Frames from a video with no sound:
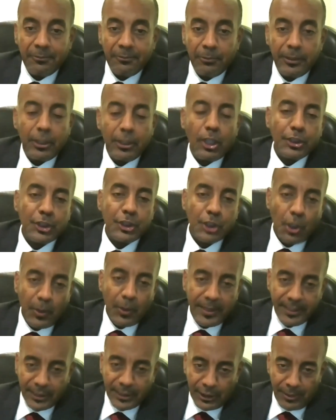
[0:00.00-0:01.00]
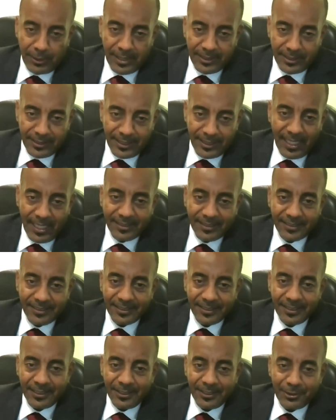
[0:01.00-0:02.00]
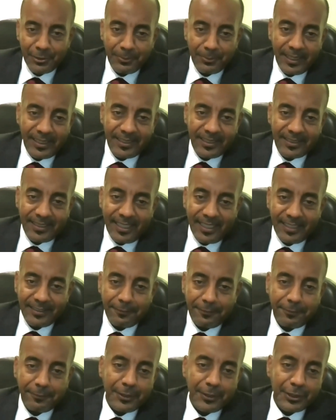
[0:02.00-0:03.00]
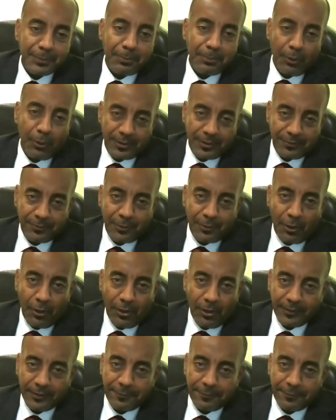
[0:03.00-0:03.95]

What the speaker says: we're not so integrated yet to make that the first port of call.